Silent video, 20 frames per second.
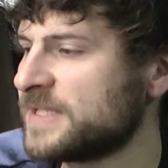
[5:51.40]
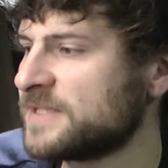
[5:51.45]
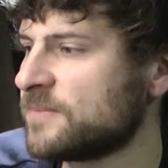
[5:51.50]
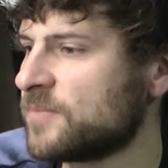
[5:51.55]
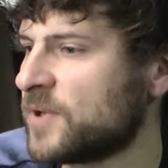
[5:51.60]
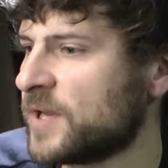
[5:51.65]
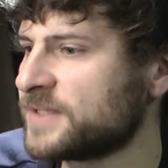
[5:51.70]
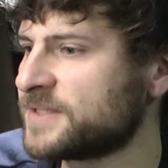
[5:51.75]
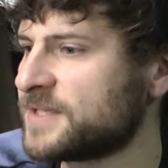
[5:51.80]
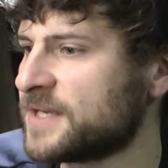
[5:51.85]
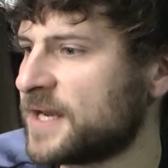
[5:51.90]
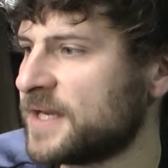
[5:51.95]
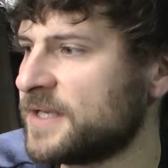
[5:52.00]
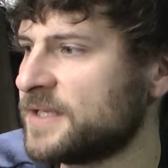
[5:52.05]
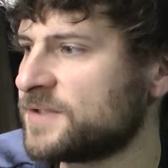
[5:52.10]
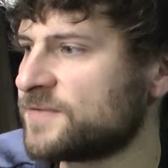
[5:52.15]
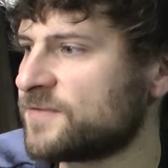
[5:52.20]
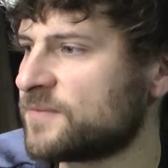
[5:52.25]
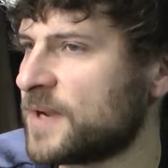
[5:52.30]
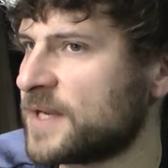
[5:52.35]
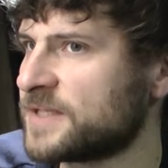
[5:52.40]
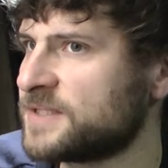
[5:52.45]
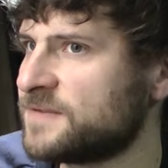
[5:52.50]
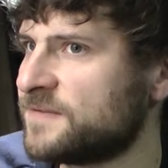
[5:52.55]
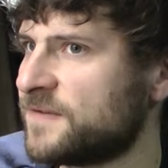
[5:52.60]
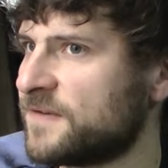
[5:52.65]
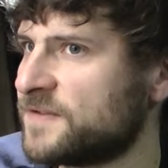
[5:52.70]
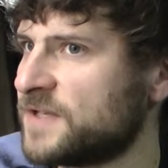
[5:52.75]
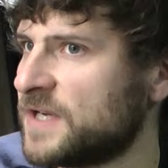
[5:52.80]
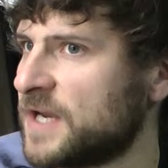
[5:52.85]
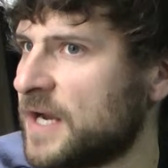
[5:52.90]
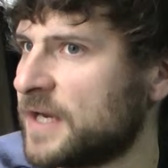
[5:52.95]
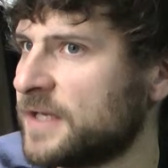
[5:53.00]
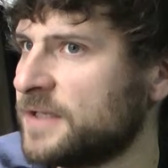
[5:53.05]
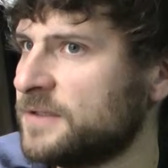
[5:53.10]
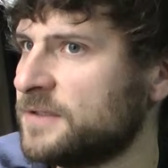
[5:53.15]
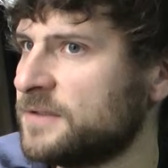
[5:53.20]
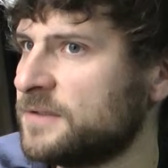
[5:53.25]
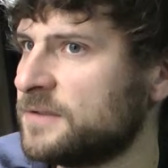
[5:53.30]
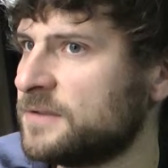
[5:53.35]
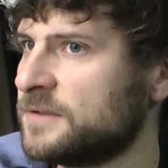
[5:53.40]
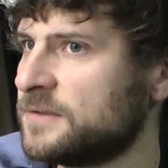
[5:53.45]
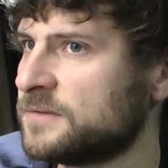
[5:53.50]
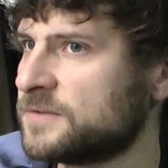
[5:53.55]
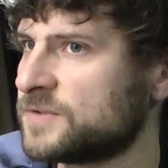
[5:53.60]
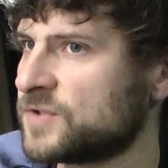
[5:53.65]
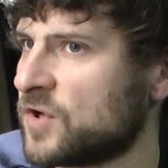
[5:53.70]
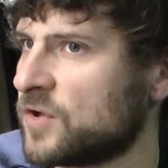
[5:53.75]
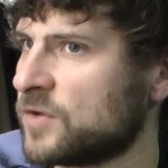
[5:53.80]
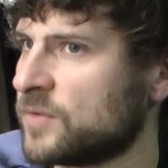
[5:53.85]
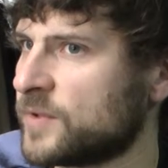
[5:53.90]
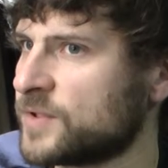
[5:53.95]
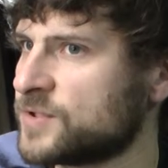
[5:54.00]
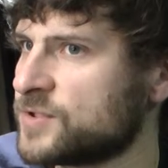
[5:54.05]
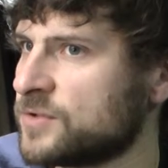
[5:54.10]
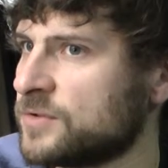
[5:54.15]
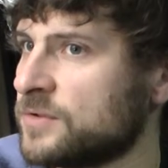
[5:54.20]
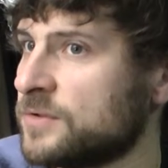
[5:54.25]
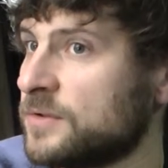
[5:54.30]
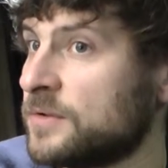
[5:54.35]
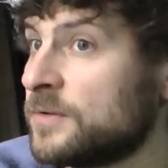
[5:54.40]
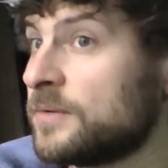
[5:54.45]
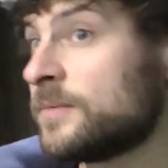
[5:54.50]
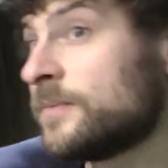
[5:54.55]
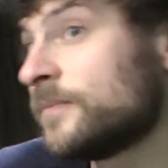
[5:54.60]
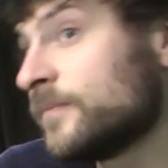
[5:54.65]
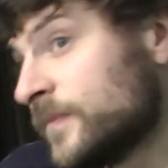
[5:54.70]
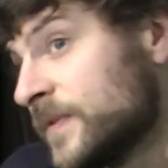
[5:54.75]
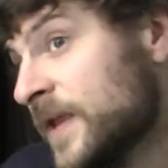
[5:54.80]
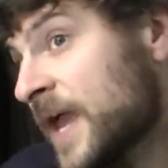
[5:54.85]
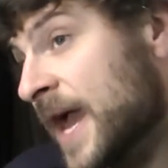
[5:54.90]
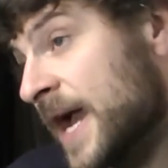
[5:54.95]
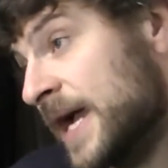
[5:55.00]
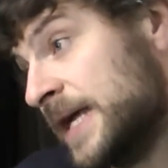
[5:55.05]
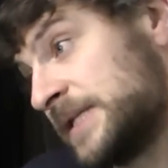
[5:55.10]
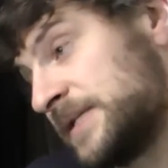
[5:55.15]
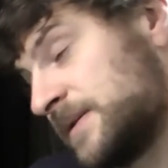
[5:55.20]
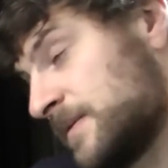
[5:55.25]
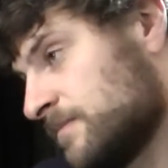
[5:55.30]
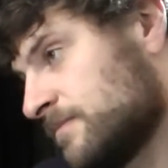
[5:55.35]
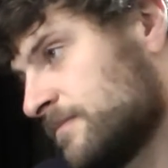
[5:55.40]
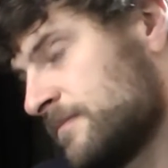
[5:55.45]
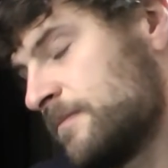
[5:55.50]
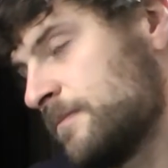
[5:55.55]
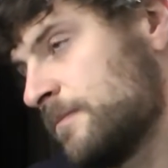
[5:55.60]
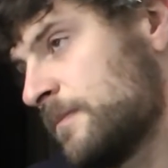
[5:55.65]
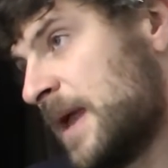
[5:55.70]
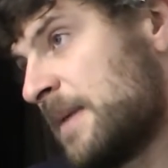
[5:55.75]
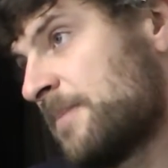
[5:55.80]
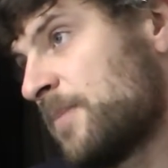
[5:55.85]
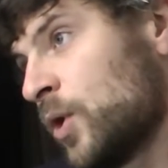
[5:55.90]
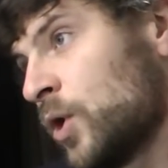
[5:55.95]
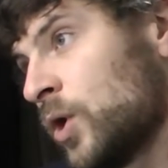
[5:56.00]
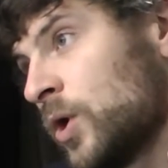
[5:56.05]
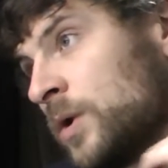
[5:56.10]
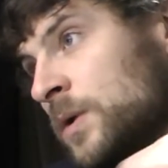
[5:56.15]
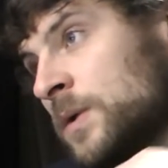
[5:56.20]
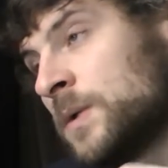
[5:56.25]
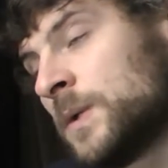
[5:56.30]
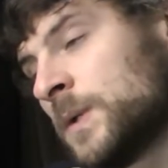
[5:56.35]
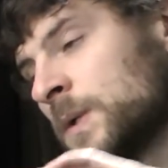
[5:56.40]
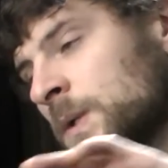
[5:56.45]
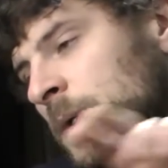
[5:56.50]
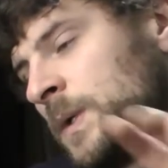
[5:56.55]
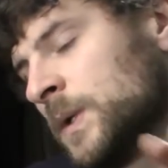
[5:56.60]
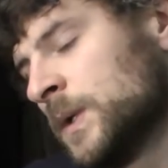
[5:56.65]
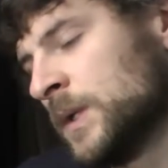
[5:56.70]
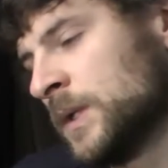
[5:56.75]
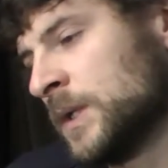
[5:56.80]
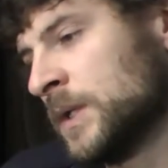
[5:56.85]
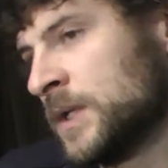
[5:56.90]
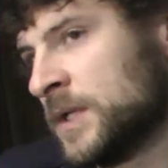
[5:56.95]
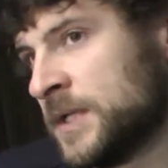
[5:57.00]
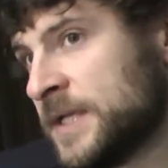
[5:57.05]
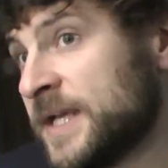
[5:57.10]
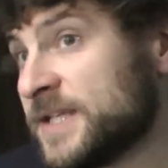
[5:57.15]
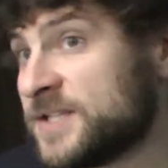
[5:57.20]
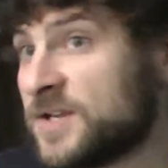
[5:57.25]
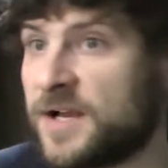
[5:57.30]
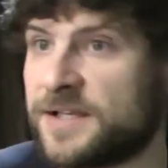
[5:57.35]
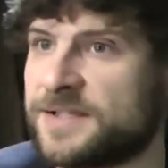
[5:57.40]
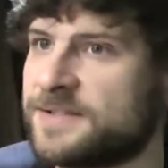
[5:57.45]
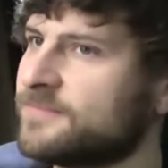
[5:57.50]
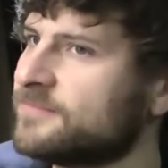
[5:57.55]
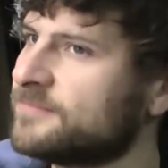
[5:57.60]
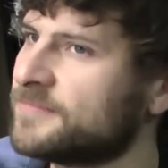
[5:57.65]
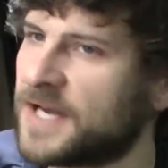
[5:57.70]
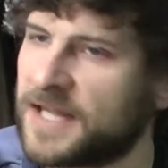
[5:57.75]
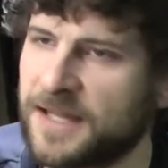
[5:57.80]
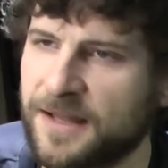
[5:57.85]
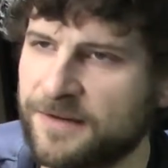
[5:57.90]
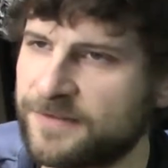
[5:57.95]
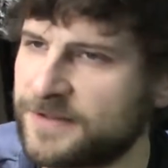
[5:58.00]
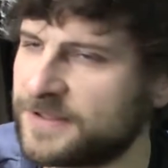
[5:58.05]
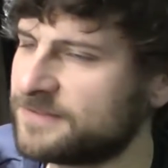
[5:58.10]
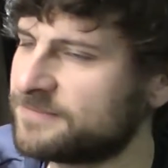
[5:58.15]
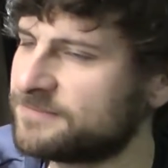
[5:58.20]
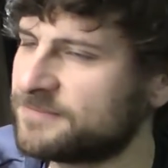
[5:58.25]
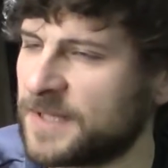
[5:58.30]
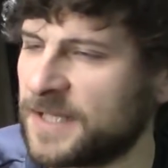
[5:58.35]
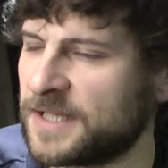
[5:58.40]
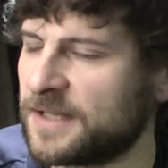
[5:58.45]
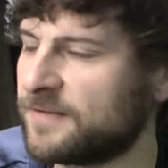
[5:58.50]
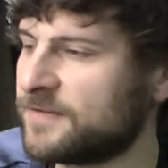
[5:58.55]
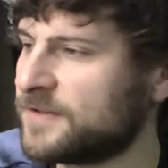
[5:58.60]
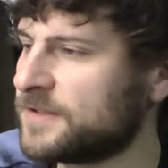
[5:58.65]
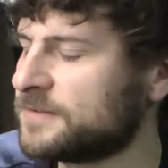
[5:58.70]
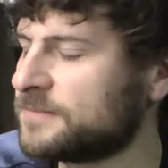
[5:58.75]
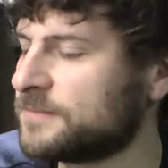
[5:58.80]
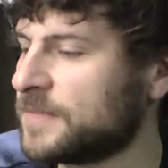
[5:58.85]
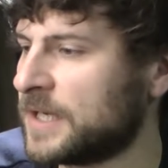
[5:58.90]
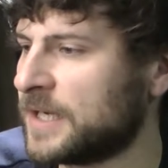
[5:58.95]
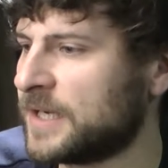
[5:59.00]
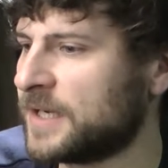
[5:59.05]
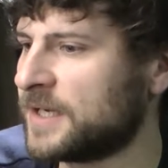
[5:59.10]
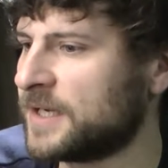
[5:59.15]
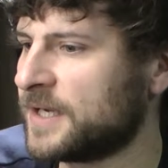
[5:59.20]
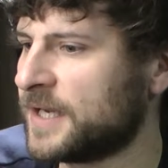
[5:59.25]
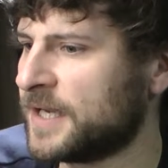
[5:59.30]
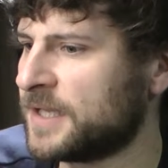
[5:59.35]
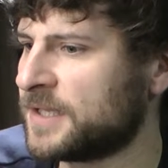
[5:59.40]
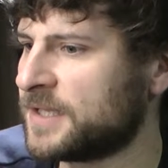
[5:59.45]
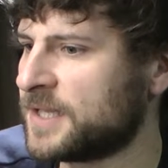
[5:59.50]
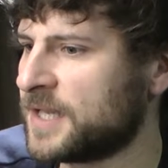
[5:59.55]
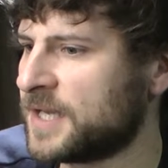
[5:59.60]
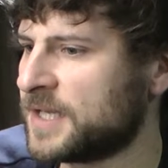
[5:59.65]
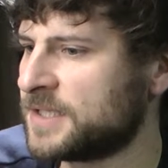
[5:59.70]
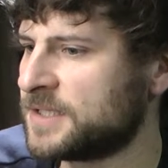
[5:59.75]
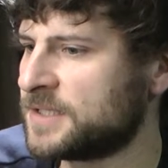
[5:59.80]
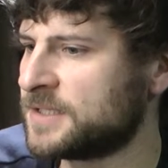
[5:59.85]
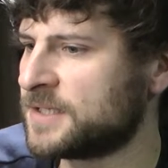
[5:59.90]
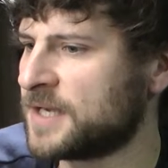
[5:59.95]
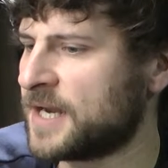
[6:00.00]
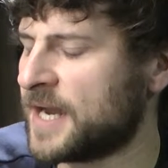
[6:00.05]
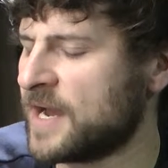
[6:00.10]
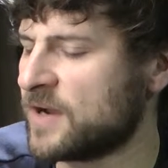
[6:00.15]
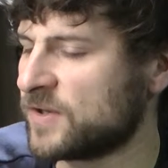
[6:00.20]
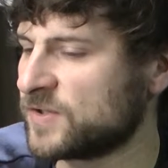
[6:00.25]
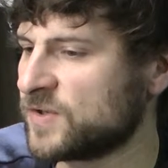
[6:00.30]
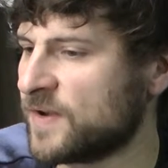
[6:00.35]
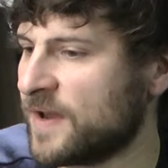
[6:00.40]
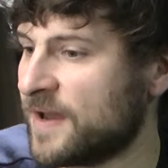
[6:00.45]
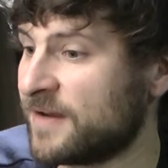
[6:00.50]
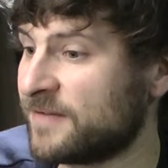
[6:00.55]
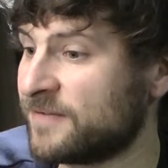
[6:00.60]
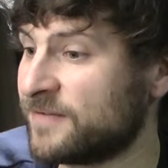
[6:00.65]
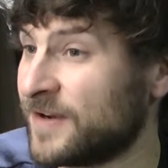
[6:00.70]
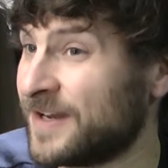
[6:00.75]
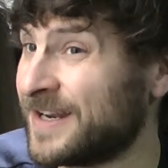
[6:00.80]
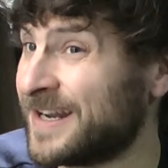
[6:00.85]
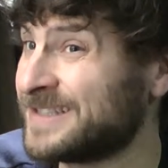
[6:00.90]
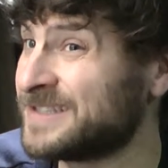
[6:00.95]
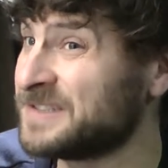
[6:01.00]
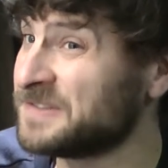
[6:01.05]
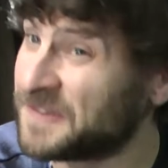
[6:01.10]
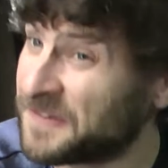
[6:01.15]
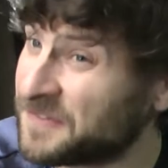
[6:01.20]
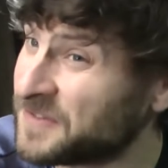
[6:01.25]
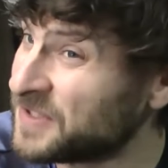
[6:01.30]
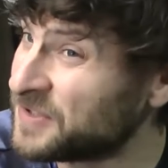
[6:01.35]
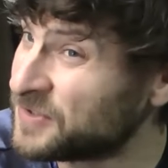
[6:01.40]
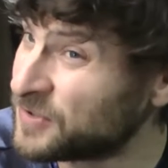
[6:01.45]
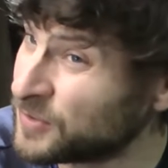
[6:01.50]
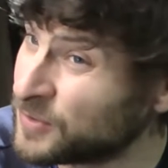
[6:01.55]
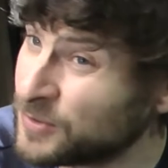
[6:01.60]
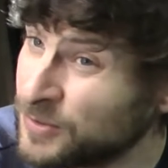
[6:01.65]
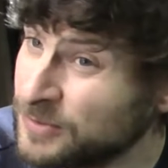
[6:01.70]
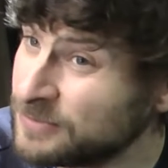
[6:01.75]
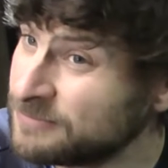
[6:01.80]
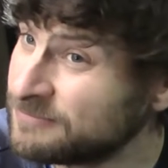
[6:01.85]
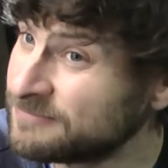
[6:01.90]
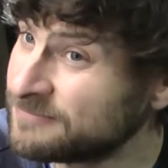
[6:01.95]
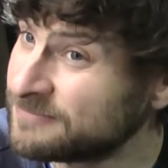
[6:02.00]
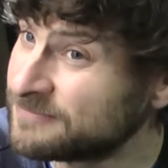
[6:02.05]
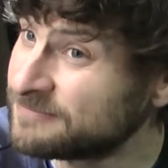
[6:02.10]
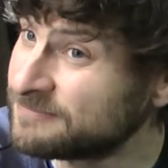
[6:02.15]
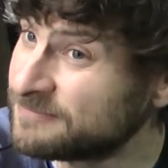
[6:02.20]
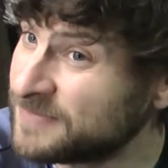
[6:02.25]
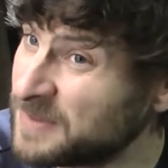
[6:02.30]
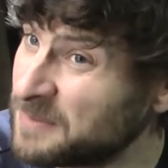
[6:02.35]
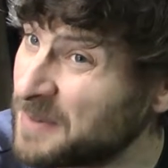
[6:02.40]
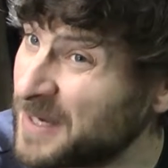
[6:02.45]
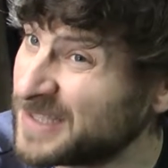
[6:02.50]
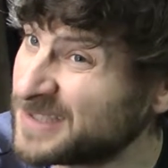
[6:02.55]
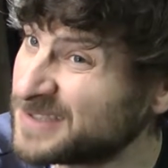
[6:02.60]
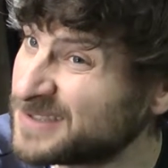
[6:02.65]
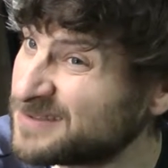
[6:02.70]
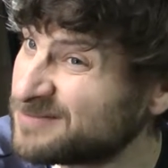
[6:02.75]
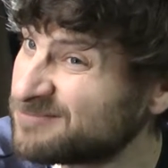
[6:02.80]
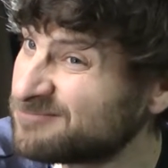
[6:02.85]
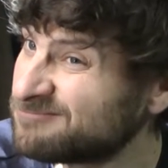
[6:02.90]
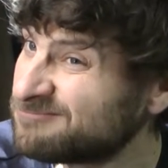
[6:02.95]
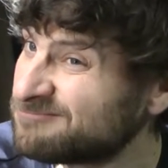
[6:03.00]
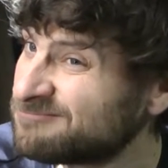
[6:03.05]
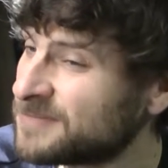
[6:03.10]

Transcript: bass I'm playing tonight is from nineteen fifty-nine. It's all original. Yeah, it's a maple. It's awesome. I love it. I love it. Uh, and then I also have a nineteen fifty-two P bass